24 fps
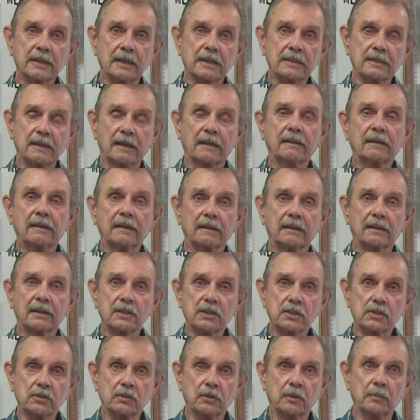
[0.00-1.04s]
as I think
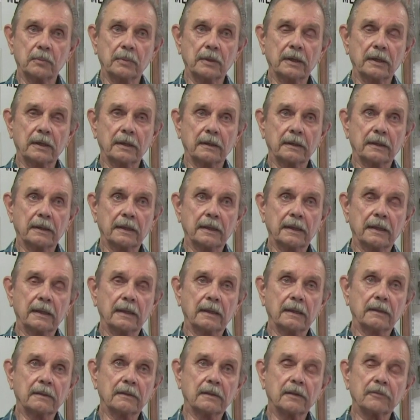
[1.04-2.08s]
they should be,
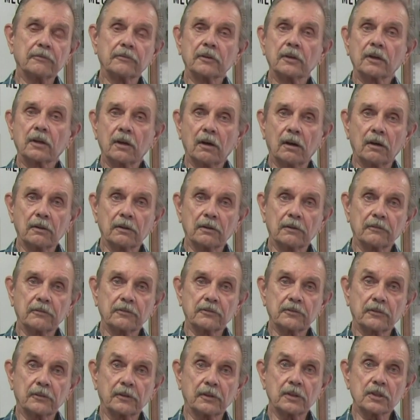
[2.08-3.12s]
the different color
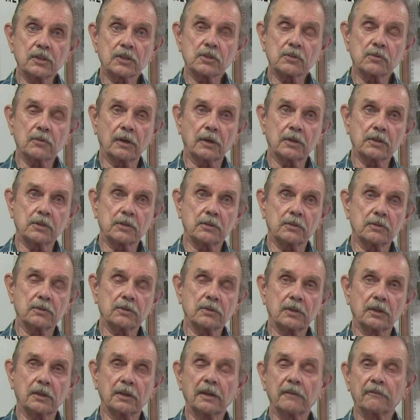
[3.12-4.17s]
for the
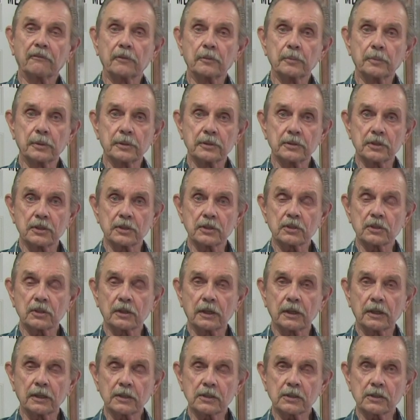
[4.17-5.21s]
structures, the different
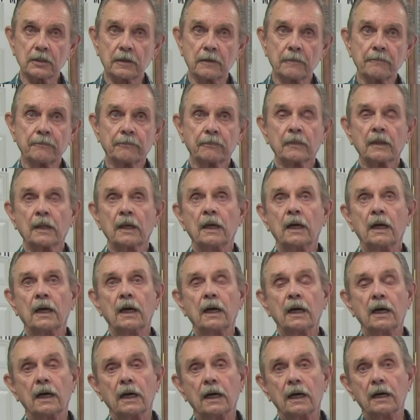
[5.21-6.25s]
positionings
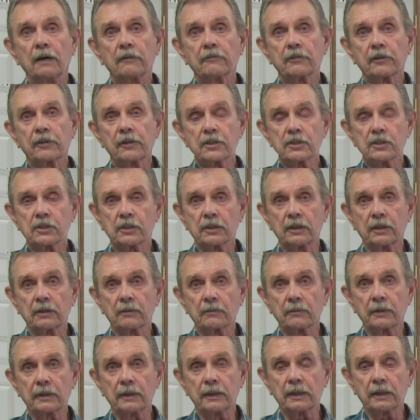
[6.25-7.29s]
for the
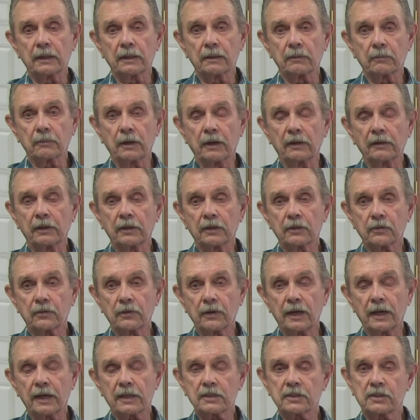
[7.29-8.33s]
scenery around the
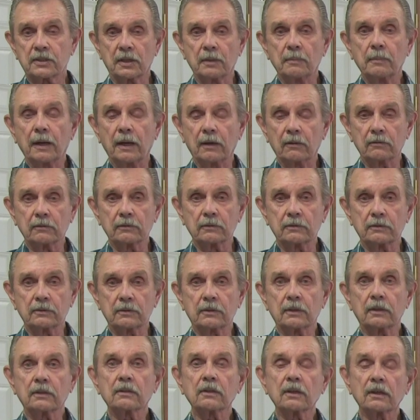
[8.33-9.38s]
tracks, the
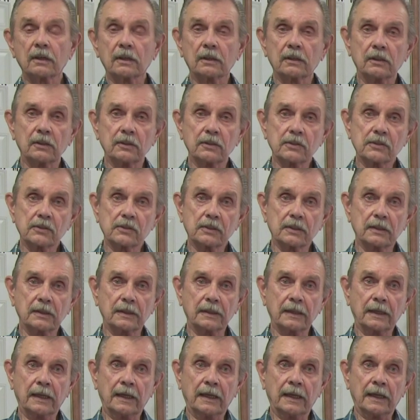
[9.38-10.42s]
mountains, the tunnels.
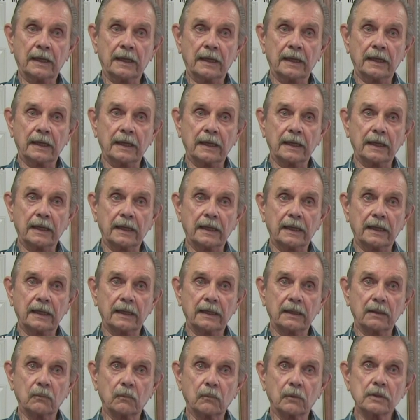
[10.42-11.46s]

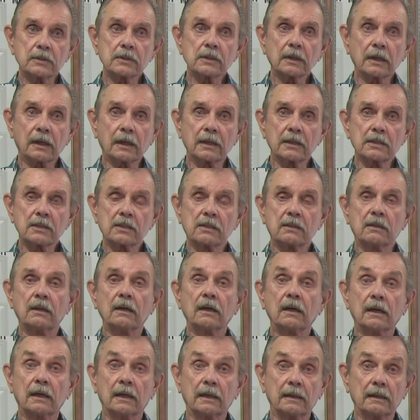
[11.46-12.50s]
And once it gets
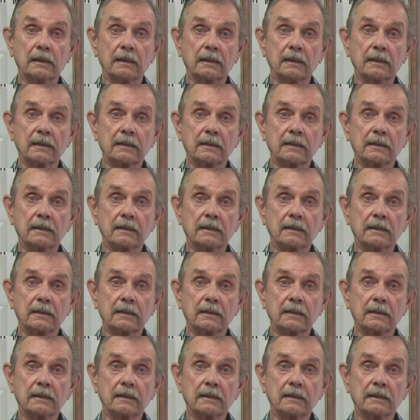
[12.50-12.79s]
done,